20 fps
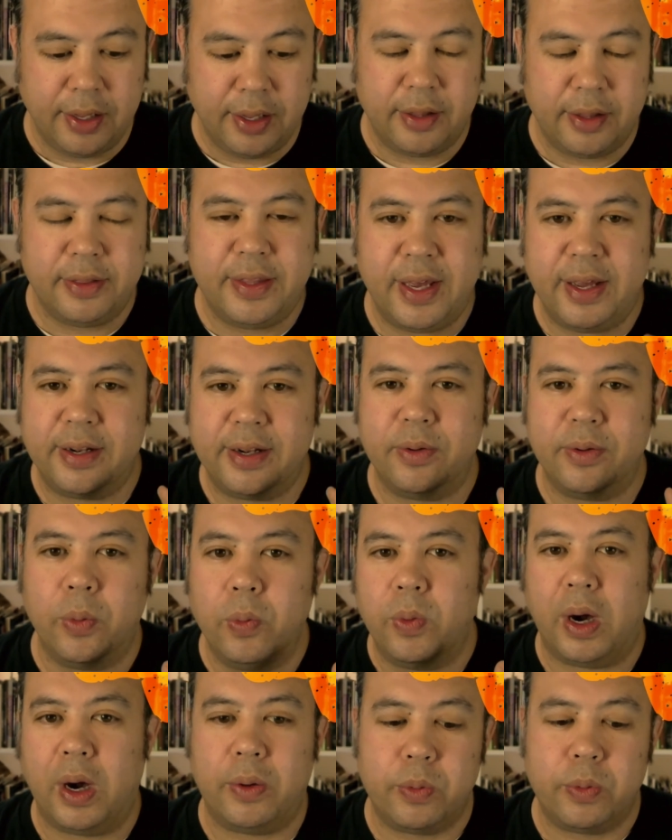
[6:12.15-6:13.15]
then
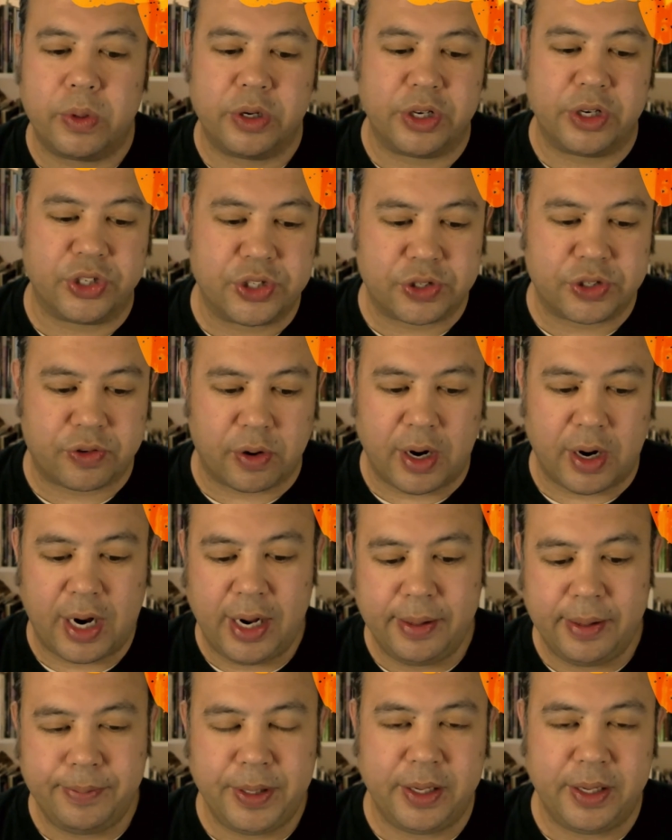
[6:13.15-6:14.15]
what we're
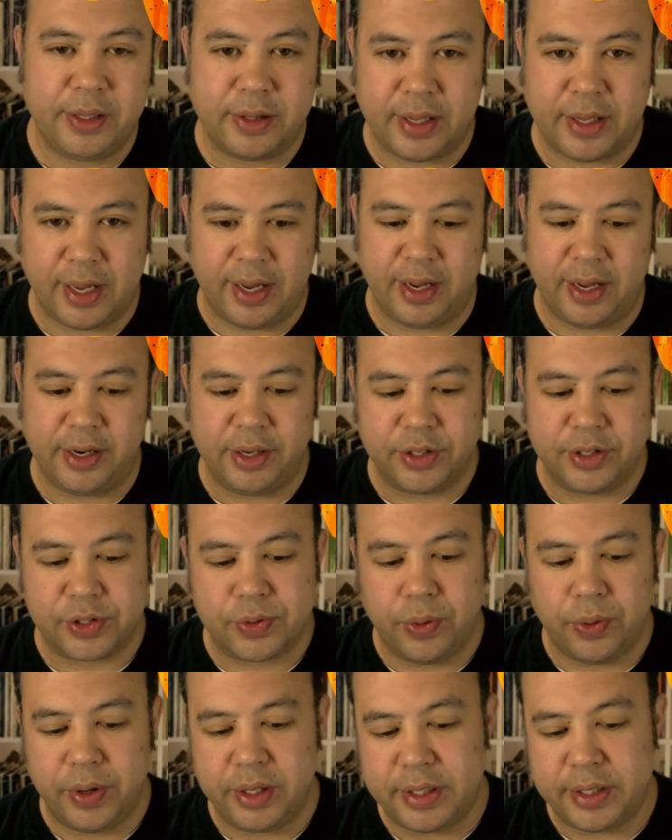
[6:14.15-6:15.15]
describing then is
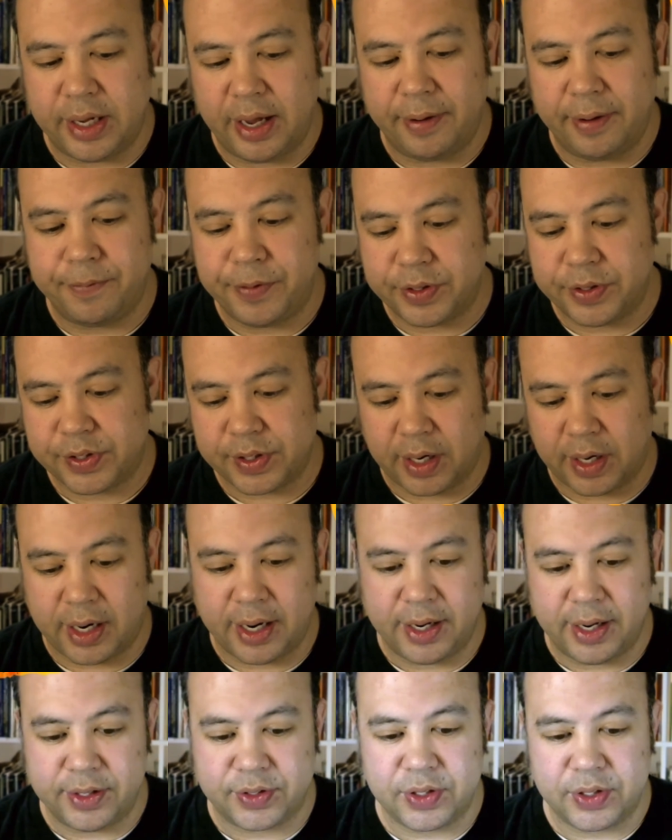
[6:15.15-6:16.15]
going to
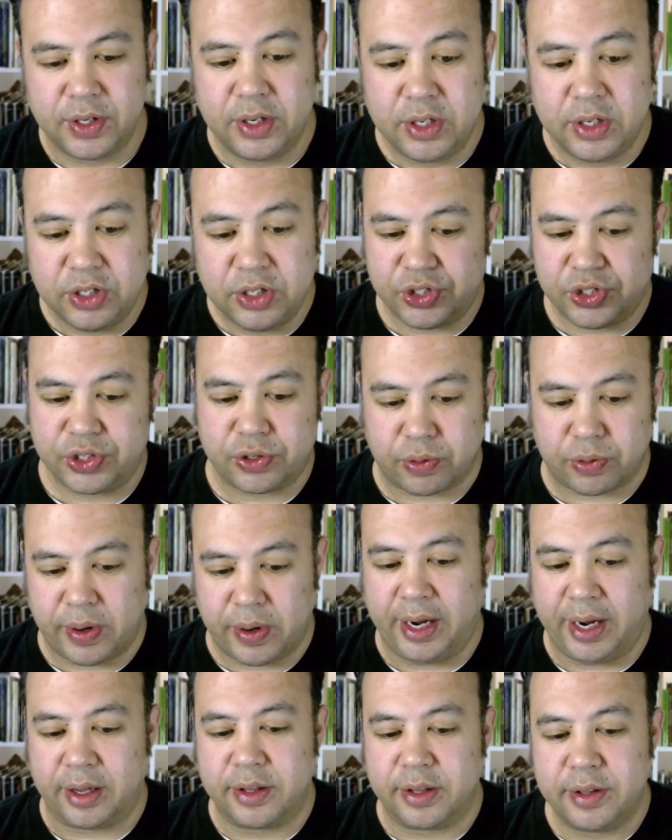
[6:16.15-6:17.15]
emphasize
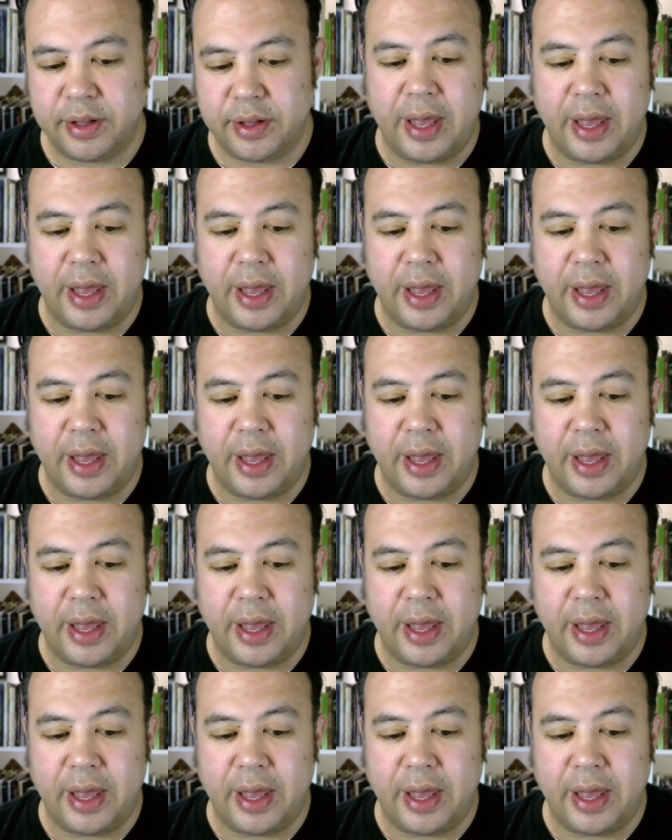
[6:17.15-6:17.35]
strength.